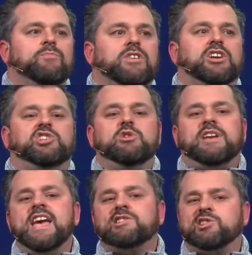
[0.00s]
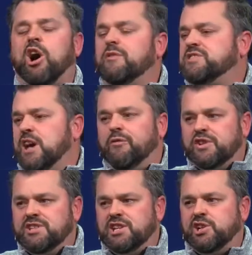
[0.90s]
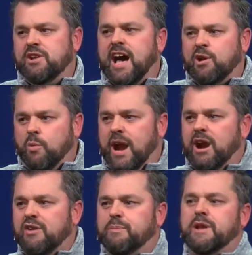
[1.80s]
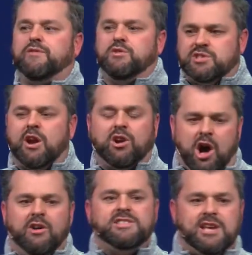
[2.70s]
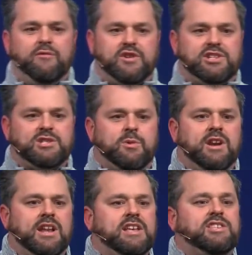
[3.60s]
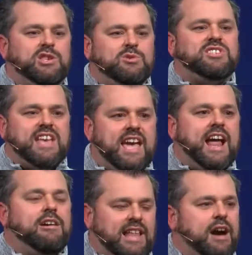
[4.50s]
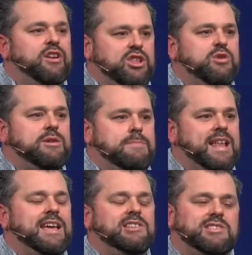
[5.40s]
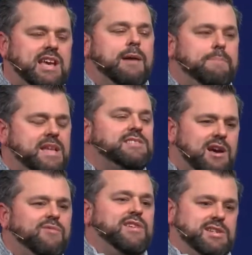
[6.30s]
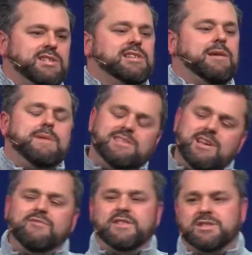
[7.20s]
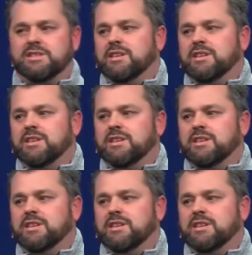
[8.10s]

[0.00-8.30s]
Because you can't solve selfishness you're not aware of, but if you start calling selfishness what it is and you say it out loud and you admit it, just say, I'm being selfish. I'm being selfish.